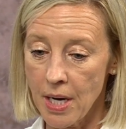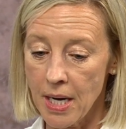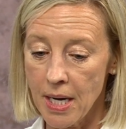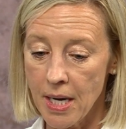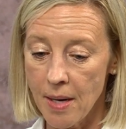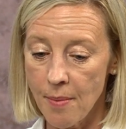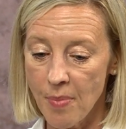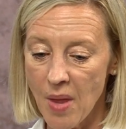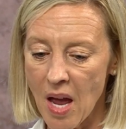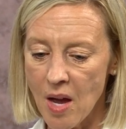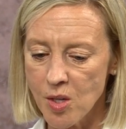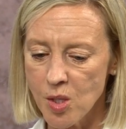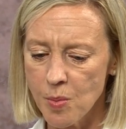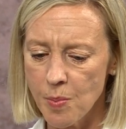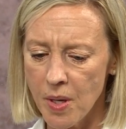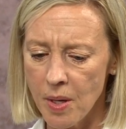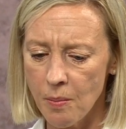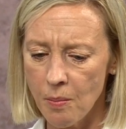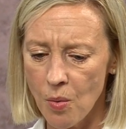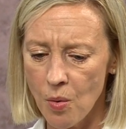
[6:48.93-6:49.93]
I'll
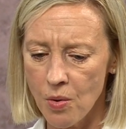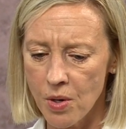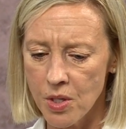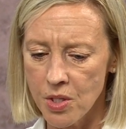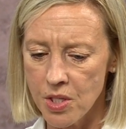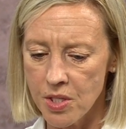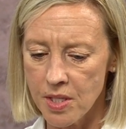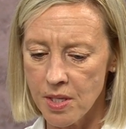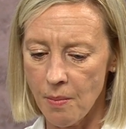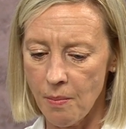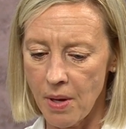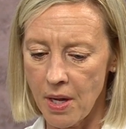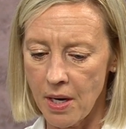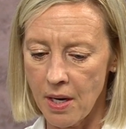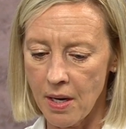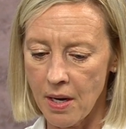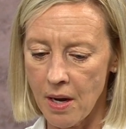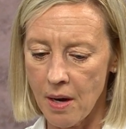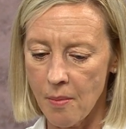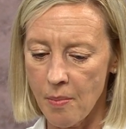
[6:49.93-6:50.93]
speak more in just a
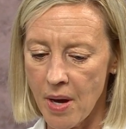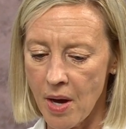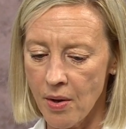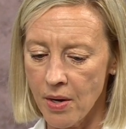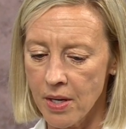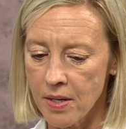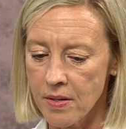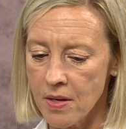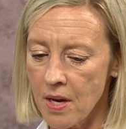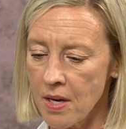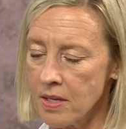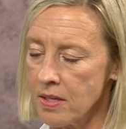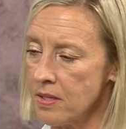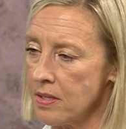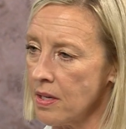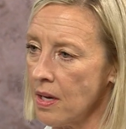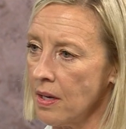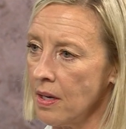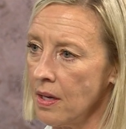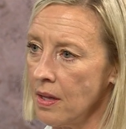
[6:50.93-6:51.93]
minute about a
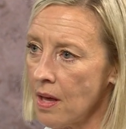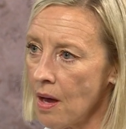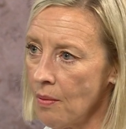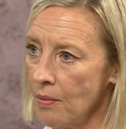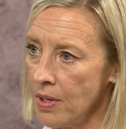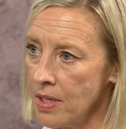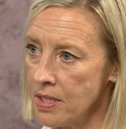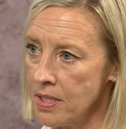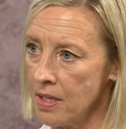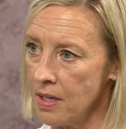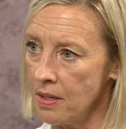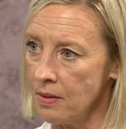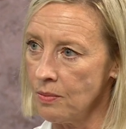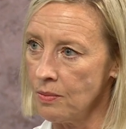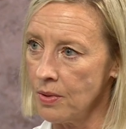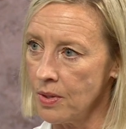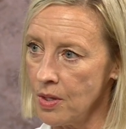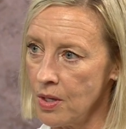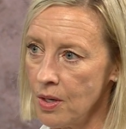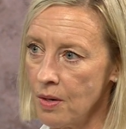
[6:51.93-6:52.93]
study that we did
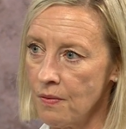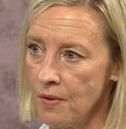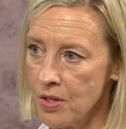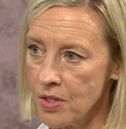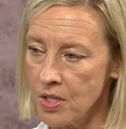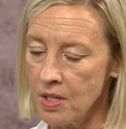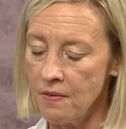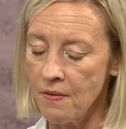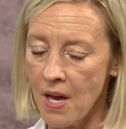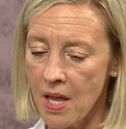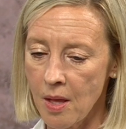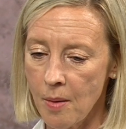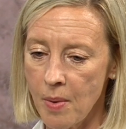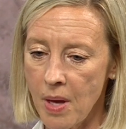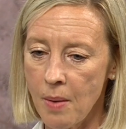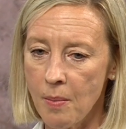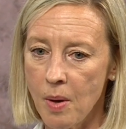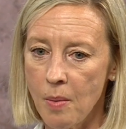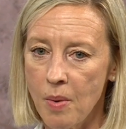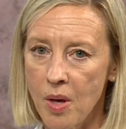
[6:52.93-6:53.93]
with the University of
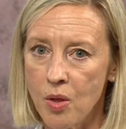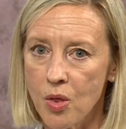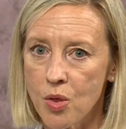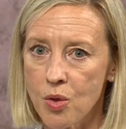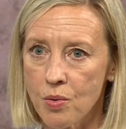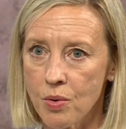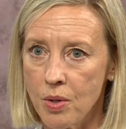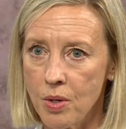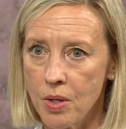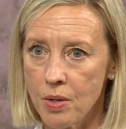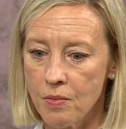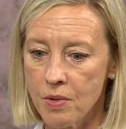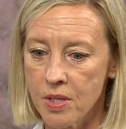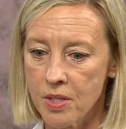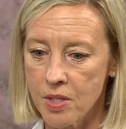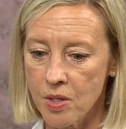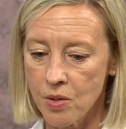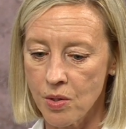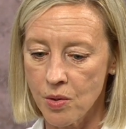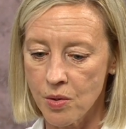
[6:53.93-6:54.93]
Alabama, but through the
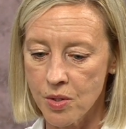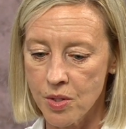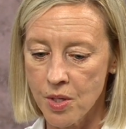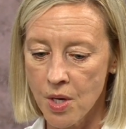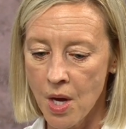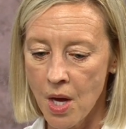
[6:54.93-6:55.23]
results,